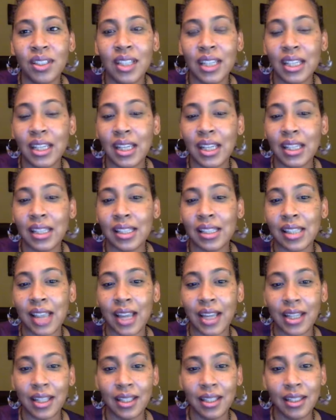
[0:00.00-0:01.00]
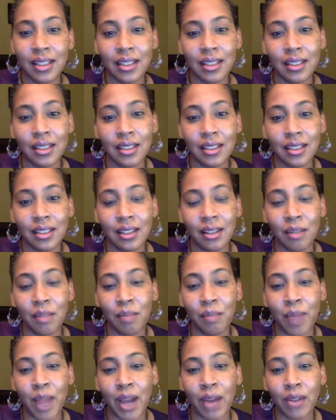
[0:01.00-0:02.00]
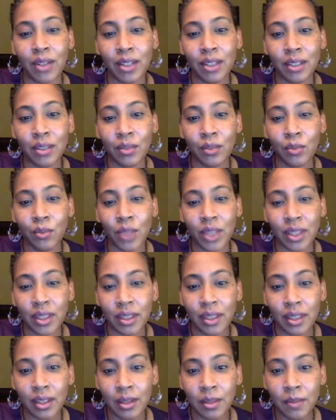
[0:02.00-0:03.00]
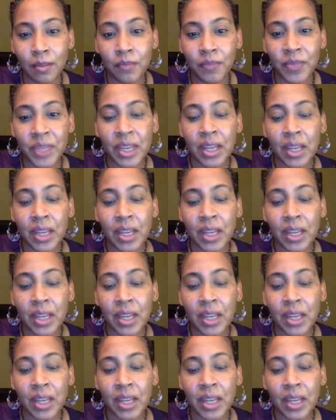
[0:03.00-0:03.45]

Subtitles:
get excited about it with them,